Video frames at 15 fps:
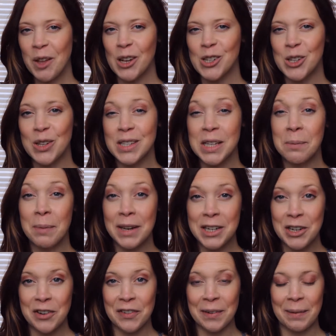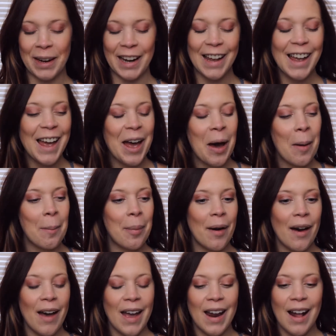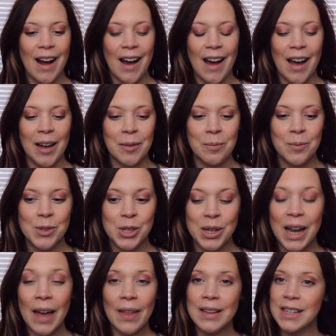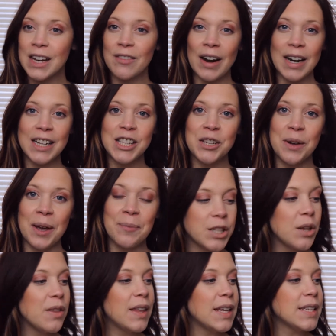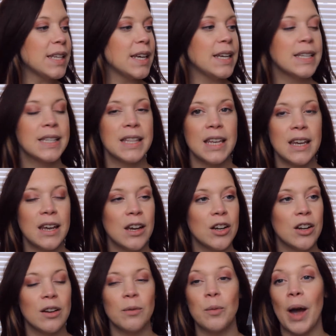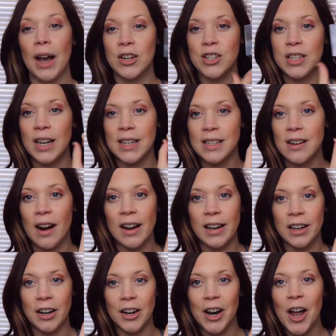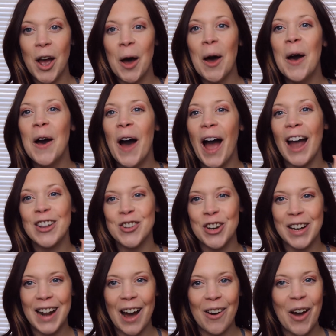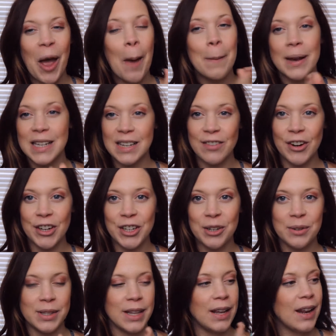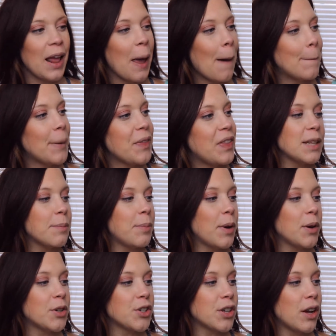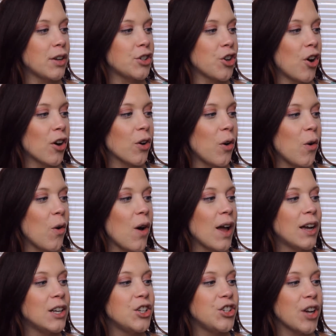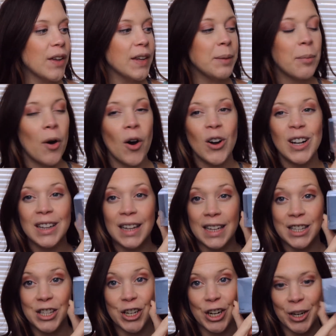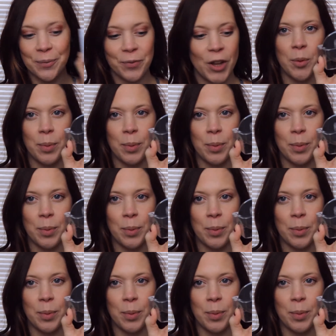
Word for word: So this is a big deal for me, but um, so yeah, let's get right into it. So this is the Actually, it's not in here. I took it out because I've already used it. But the Boscia Charcoal Jelly Ball Cleanser.